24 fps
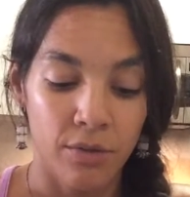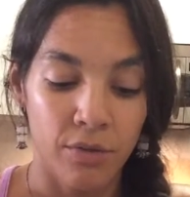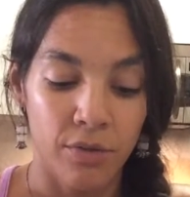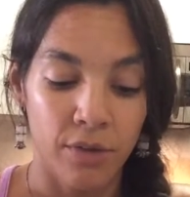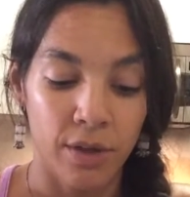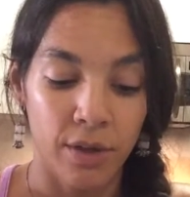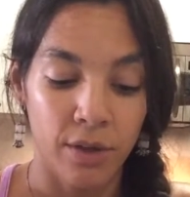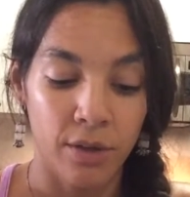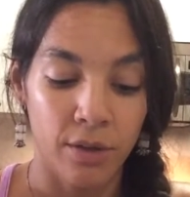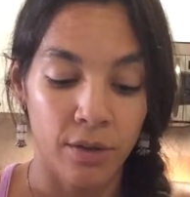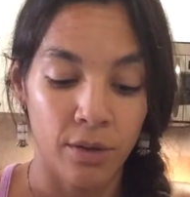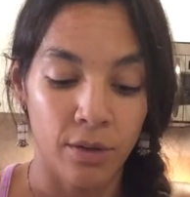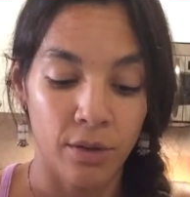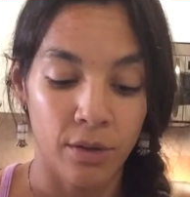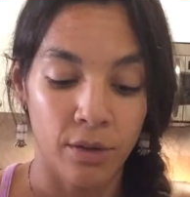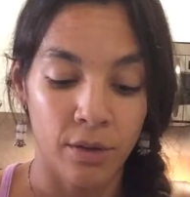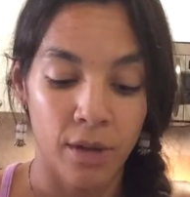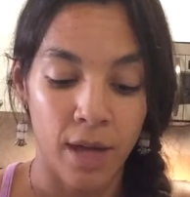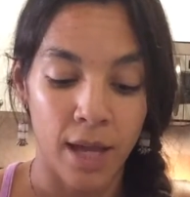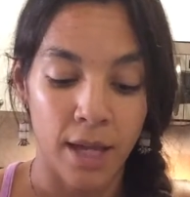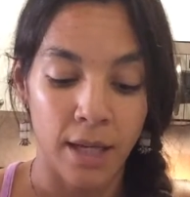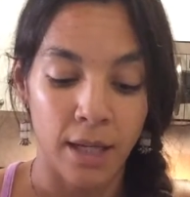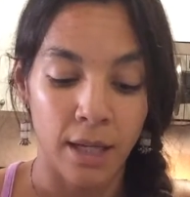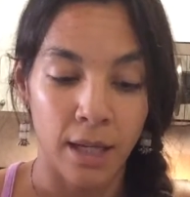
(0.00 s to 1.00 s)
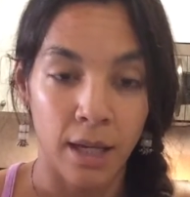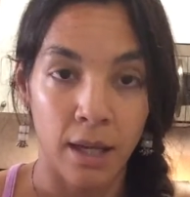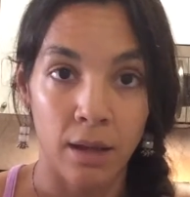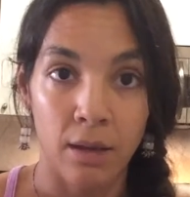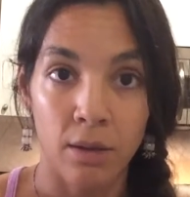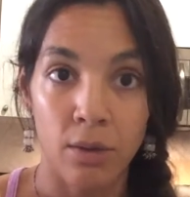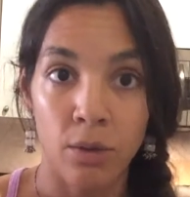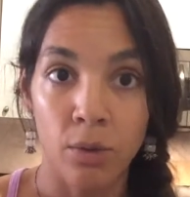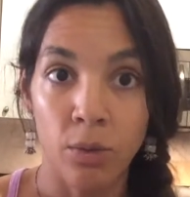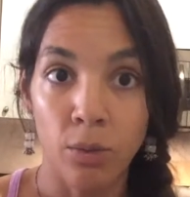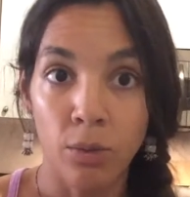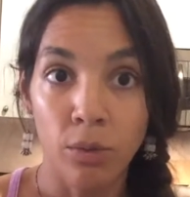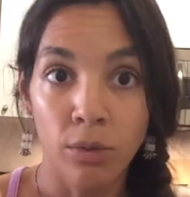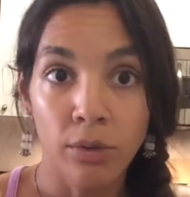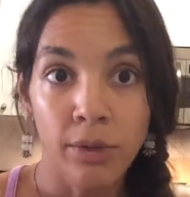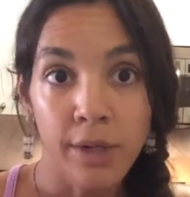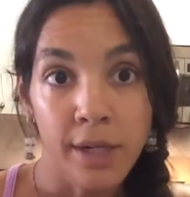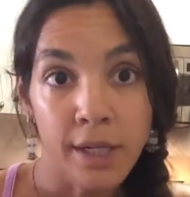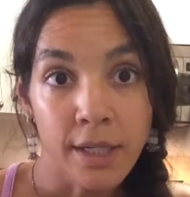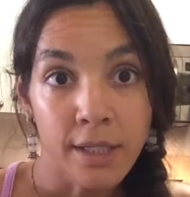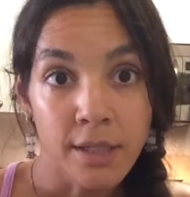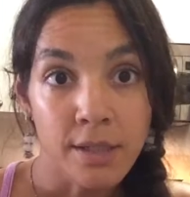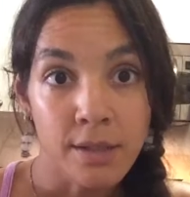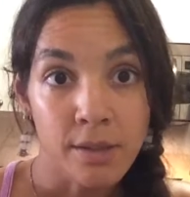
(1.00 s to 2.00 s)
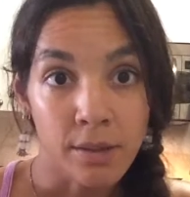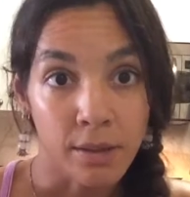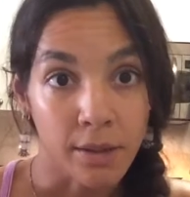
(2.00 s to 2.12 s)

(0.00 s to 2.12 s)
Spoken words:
feel any coolness